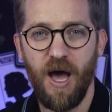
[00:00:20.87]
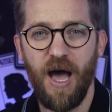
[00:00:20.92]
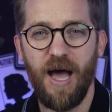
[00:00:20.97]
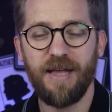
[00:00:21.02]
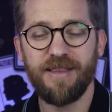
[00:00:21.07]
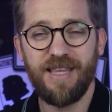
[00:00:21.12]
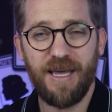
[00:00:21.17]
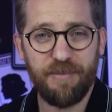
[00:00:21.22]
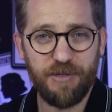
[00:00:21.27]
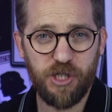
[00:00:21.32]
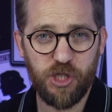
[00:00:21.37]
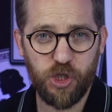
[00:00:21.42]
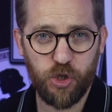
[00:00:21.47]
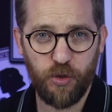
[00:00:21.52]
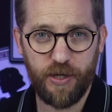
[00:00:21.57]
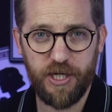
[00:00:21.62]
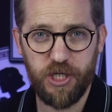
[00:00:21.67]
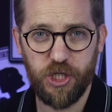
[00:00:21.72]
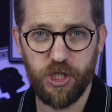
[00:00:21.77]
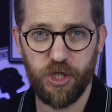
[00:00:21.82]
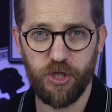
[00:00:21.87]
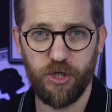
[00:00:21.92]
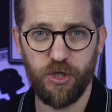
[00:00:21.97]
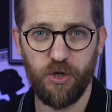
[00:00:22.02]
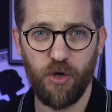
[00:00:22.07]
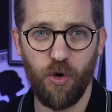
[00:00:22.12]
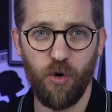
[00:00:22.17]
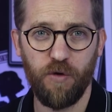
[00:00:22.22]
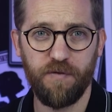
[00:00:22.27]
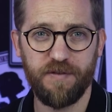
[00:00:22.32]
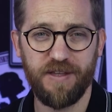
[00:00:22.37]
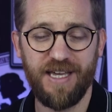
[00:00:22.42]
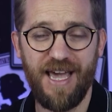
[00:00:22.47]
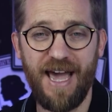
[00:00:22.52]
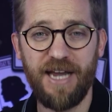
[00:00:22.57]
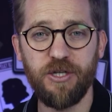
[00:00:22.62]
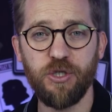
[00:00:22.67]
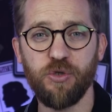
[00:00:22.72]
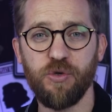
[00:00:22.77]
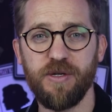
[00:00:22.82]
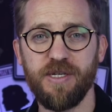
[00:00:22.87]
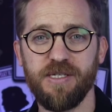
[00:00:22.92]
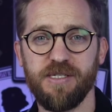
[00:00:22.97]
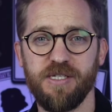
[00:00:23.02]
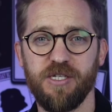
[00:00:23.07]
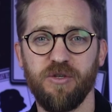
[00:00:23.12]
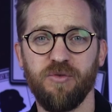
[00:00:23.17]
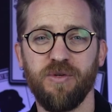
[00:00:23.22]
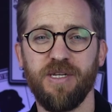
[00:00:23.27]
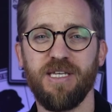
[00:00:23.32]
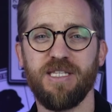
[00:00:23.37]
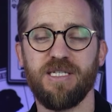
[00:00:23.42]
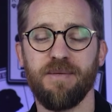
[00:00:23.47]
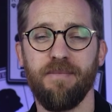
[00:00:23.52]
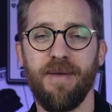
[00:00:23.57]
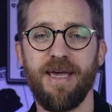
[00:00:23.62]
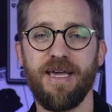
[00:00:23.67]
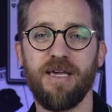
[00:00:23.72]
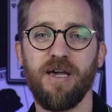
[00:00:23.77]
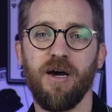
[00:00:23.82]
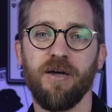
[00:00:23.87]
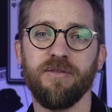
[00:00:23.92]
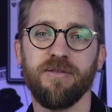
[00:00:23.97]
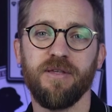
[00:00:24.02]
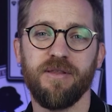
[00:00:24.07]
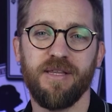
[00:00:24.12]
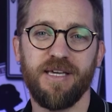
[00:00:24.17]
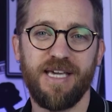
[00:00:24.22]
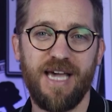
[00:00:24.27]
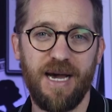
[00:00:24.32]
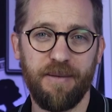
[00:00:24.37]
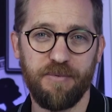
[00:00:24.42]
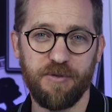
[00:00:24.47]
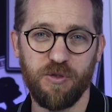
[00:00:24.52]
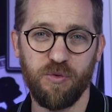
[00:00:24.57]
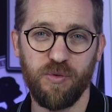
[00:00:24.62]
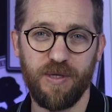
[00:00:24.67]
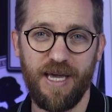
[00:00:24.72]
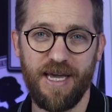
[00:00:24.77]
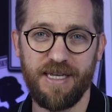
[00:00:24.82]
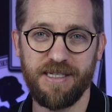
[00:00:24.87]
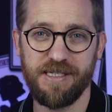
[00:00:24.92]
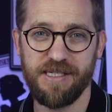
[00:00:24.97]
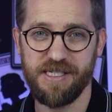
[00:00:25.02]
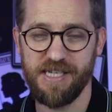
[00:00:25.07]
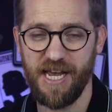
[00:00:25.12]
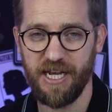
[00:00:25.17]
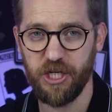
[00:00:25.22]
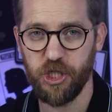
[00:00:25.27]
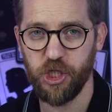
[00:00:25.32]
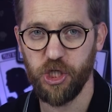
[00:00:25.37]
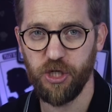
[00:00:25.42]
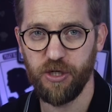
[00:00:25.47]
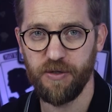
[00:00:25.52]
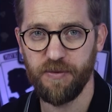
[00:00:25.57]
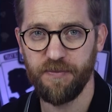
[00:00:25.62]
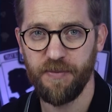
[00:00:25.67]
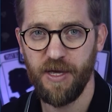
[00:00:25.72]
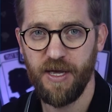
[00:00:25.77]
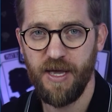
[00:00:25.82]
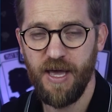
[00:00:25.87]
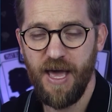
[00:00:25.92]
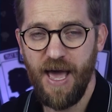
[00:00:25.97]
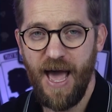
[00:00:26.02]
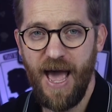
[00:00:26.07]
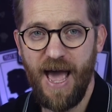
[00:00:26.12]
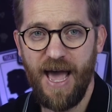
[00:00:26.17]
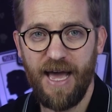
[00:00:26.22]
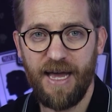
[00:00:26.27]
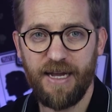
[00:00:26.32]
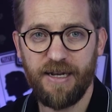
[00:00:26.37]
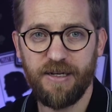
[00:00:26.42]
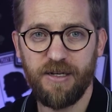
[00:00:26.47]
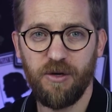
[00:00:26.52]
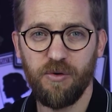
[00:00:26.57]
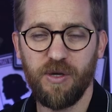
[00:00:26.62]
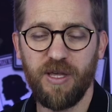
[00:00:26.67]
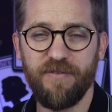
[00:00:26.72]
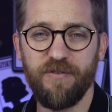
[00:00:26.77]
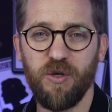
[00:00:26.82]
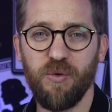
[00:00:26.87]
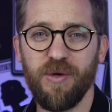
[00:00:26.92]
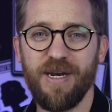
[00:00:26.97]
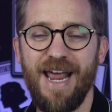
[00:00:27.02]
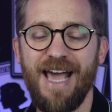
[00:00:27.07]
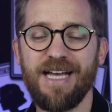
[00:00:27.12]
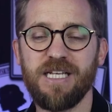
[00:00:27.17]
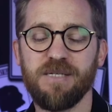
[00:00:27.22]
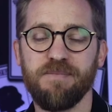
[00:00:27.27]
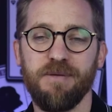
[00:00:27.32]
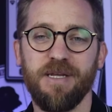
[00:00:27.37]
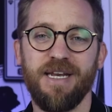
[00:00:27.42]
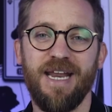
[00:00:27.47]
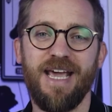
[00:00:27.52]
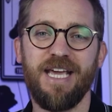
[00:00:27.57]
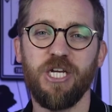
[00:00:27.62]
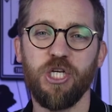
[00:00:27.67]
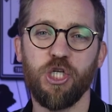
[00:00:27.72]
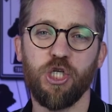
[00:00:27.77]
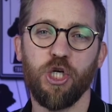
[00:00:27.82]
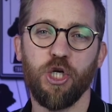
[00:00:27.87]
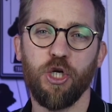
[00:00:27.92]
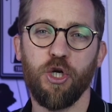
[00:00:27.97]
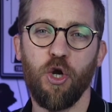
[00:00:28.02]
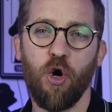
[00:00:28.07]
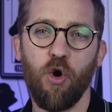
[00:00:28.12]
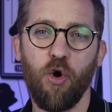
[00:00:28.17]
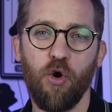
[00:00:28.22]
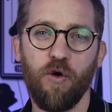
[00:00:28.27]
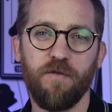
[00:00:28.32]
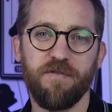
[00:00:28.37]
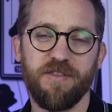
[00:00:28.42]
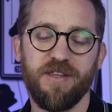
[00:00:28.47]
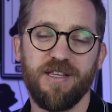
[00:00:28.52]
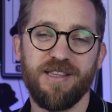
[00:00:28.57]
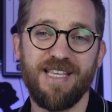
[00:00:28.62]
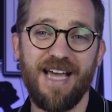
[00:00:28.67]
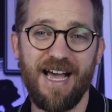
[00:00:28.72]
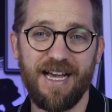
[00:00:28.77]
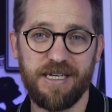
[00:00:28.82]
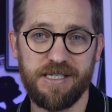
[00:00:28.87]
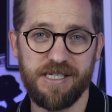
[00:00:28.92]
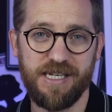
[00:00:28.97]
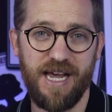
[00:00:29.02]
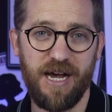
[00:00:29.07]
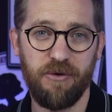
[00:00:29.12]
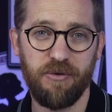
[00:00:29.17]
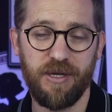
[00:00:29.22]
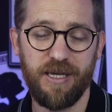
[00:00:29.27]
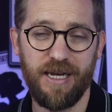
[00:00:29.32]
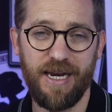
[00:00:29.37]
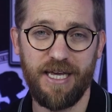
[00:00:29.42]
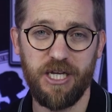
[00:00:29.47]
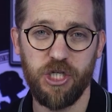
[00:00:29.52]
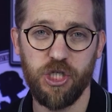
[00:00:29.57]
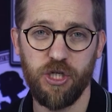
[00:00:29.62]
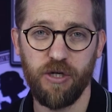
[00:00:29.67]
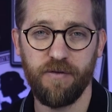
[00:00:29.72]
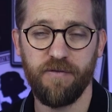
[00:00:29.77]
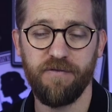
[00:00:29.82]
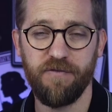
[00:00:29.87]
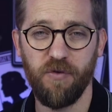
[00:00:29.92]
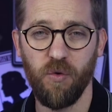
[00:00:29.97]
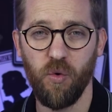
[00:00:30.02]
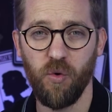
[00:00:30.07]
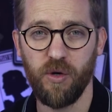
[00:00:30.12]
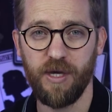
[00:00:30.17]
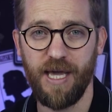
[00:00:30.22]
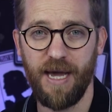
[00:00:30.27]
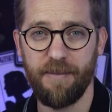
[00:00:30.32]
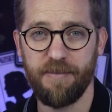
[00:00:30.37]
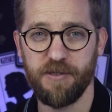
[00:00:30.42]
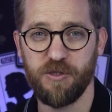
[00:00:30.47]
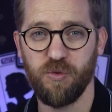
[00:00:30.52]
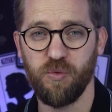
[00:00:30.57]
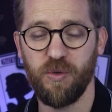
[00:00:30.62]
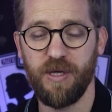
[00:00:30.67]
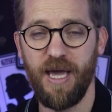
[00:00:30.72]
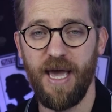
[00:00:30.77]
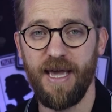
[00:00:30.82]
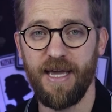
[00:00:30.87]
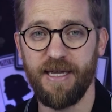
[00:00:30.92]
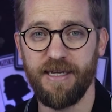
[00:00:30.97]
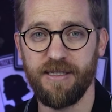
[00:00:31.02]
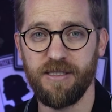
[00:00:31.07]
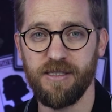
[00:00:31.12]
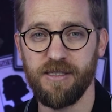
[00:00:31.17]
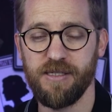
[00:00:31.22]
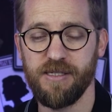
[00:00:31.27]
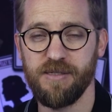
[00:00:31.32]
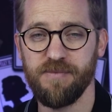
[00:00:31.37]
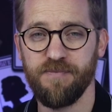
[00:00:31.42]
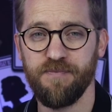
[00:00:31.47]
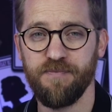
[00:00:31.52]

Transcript: a demonstration of the entries that you'll need to make under the capital gain section, and I'll give you an explanation of the tax calculation for capital gains.